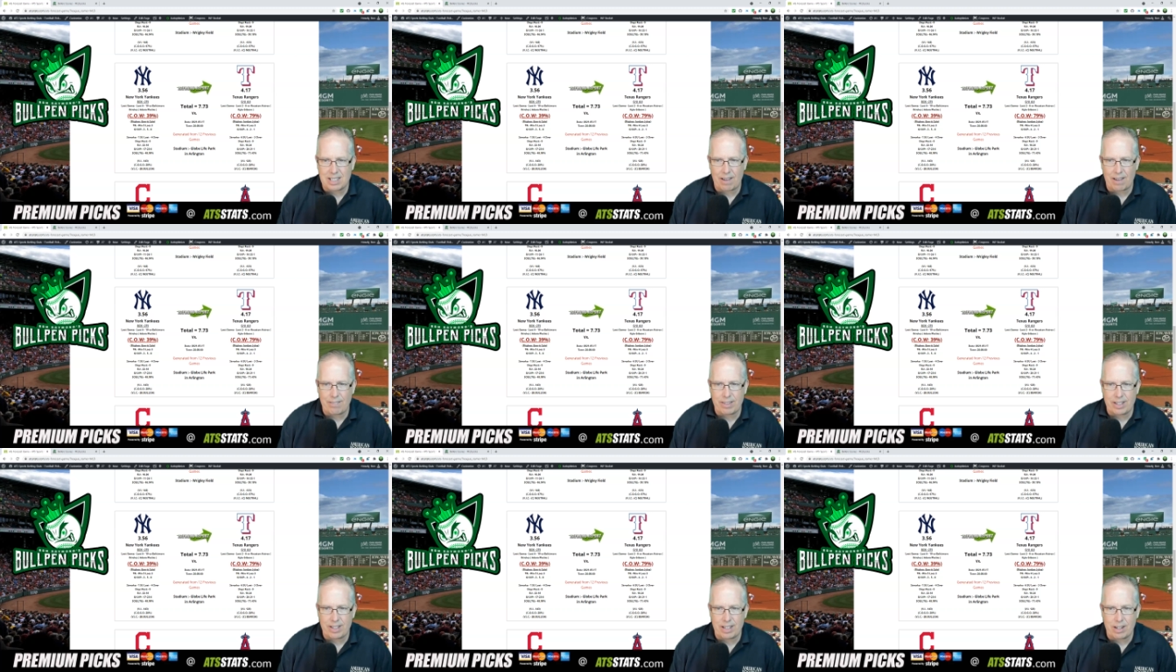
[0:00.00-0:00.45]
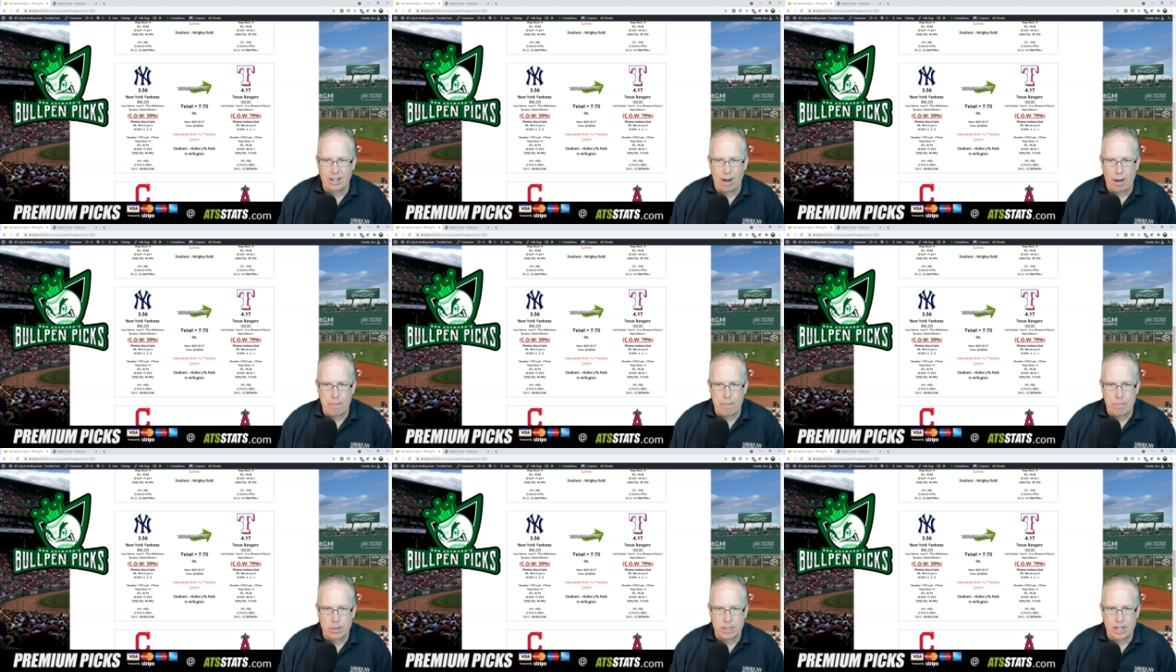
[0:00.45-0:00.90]

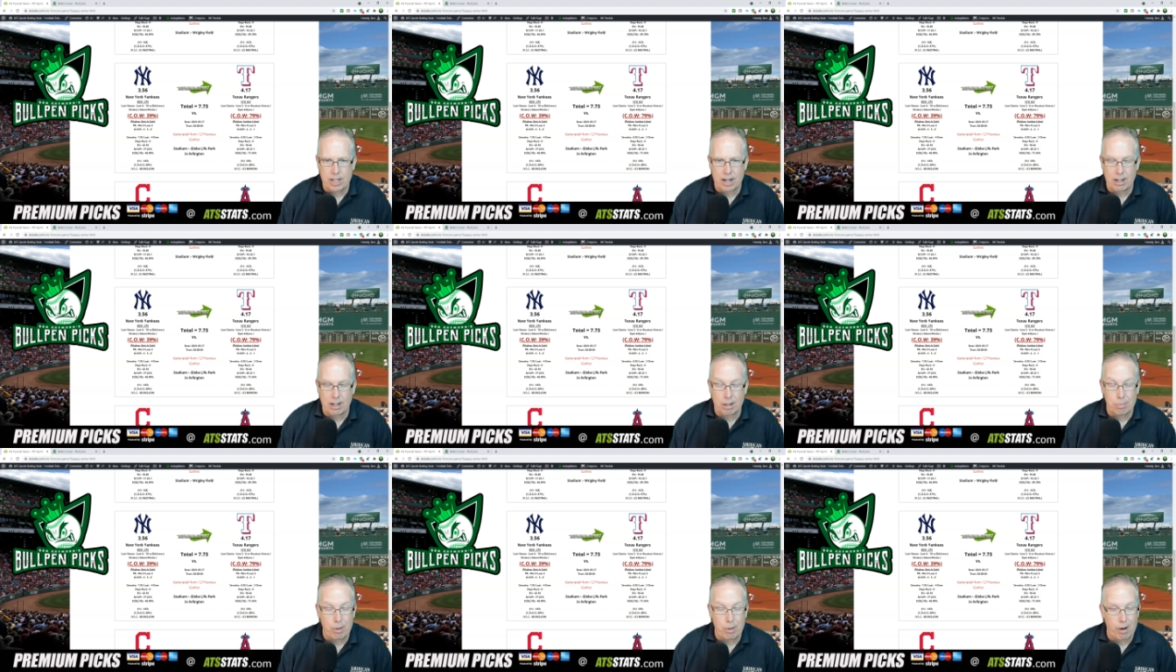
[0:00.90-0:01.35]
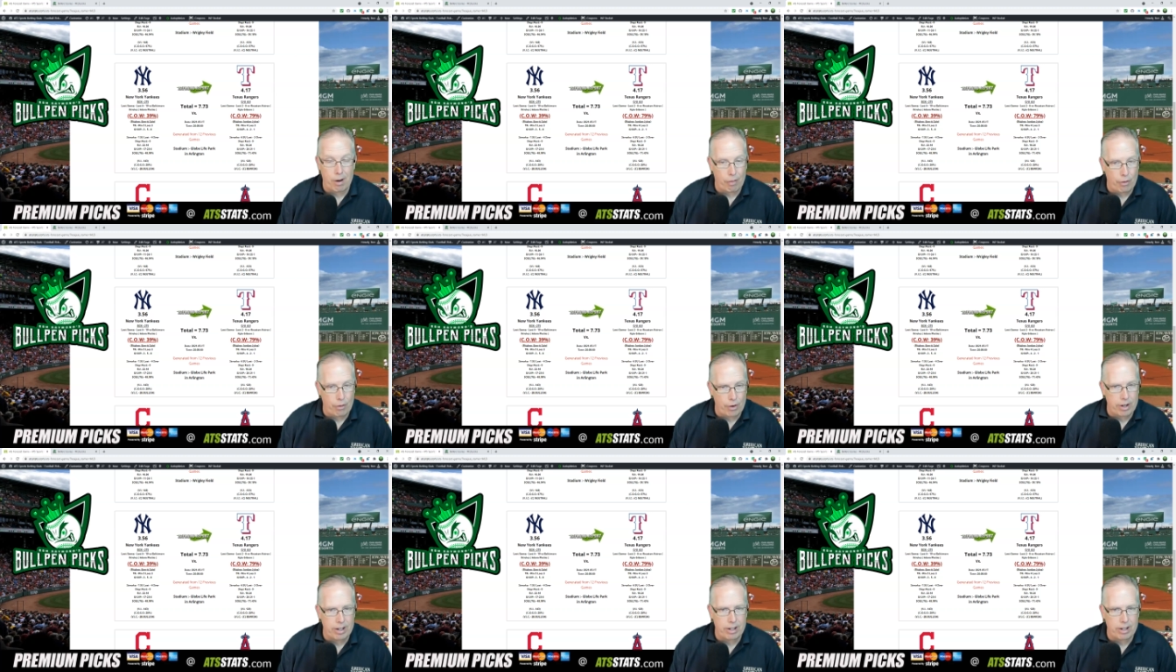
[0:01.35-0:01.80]
79% compared
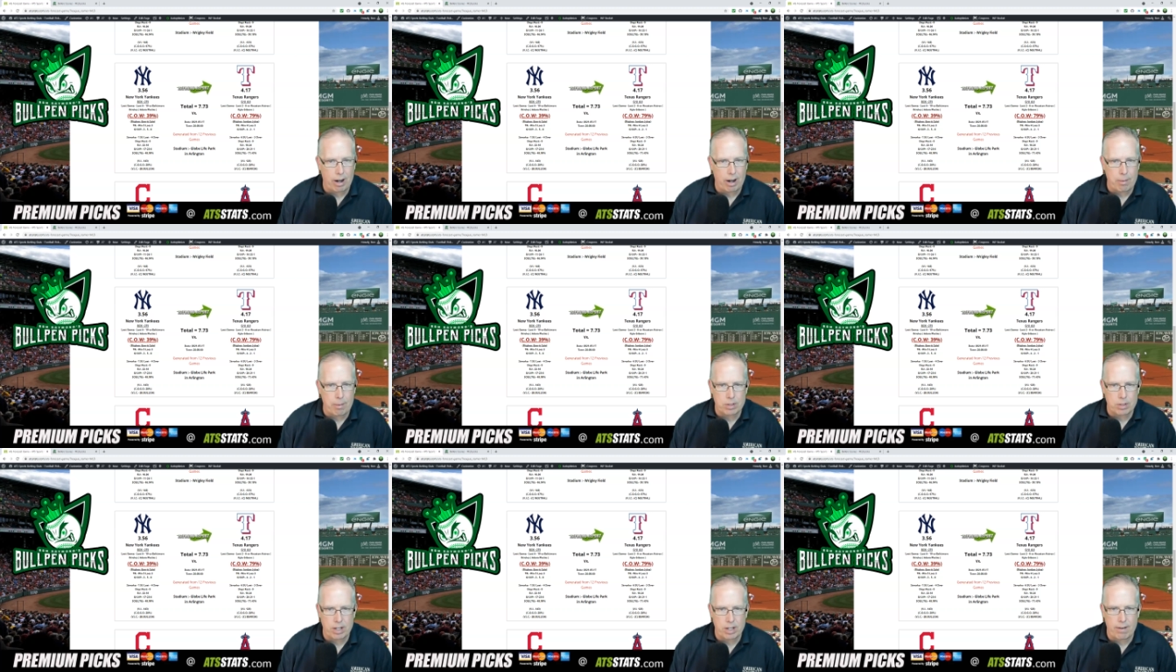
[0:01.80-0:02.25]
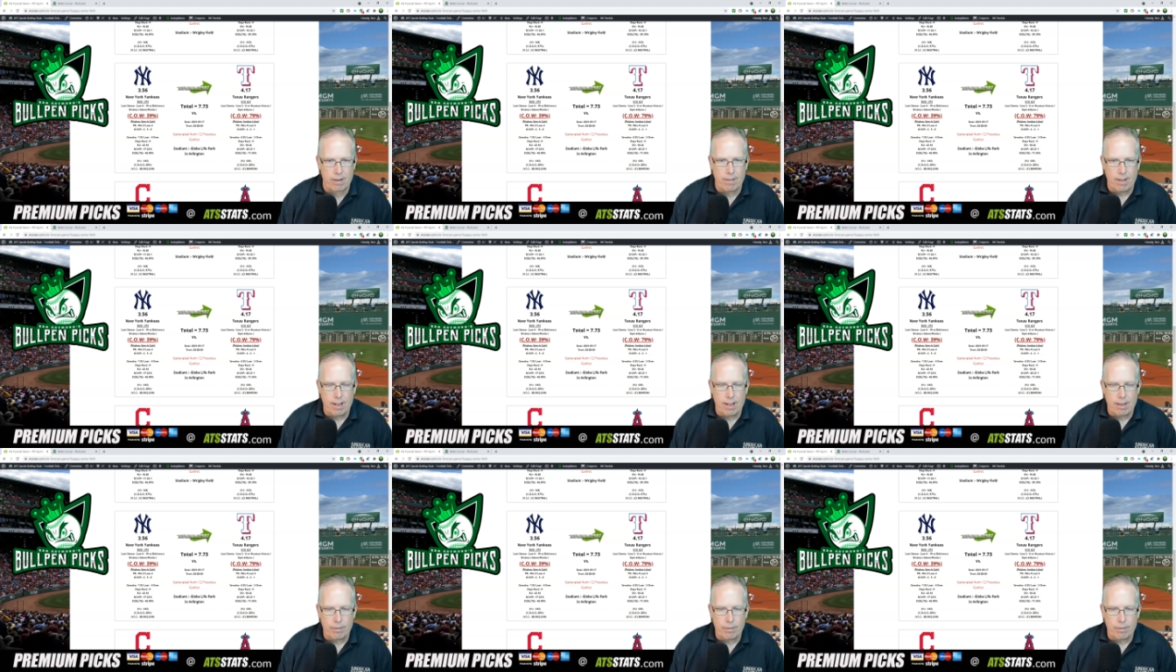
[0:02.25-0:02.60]
to 39%